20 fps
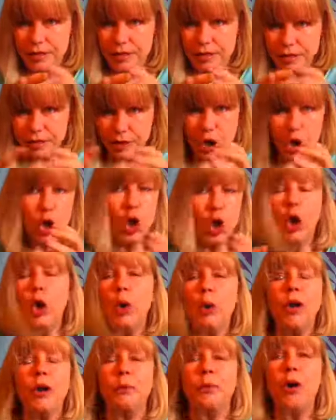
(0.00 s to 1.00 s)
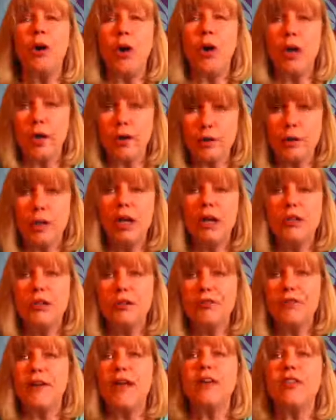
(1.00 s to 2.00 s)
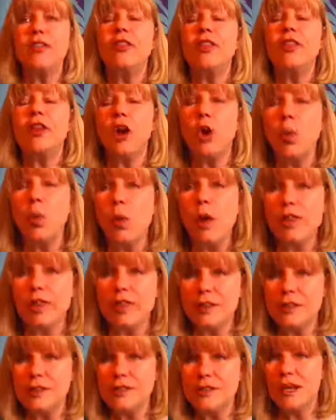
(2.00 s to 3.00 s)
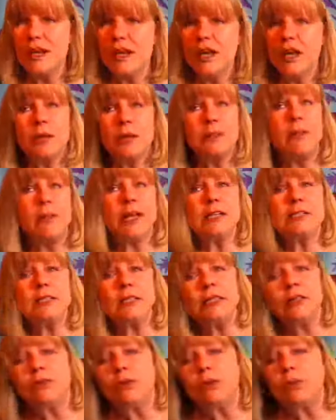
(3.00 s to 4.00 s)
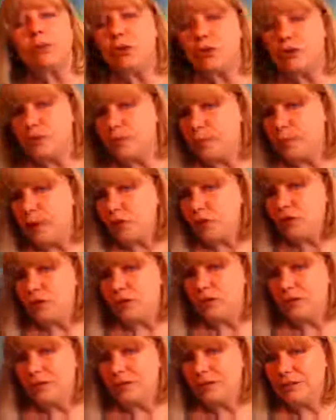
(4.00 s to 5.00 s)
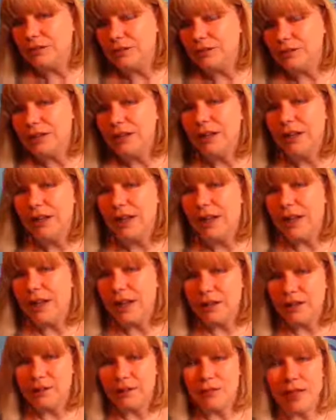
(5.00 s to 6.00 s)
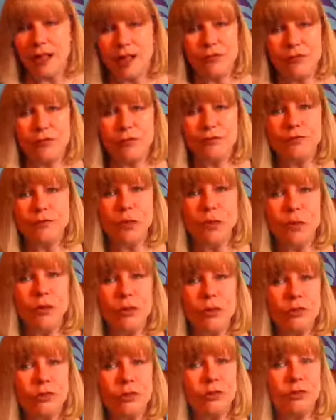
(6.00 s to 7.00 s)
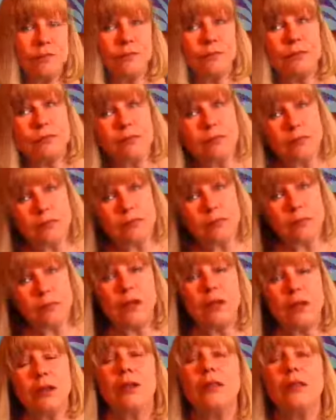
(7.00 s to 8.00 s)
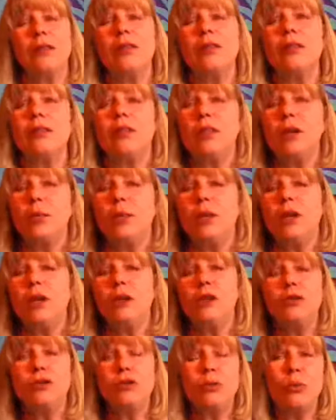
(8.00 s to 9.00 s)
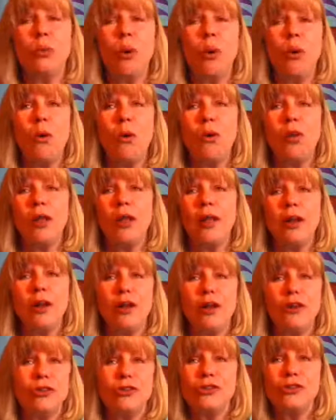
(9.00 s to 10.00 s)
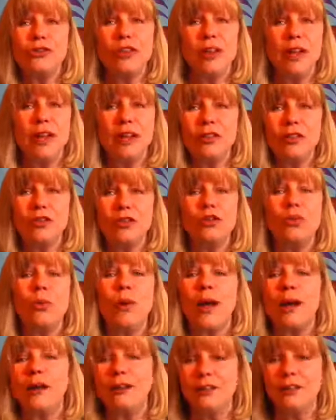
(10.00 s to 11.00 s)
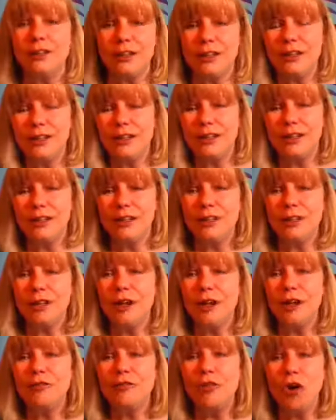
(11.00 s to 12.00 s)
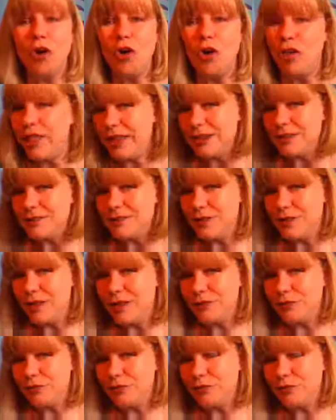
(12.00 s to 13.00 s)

the current part, the fact that they are with us. It makes it even more special. And as life unfolds, then we need to roll and understand the duality of all that is life.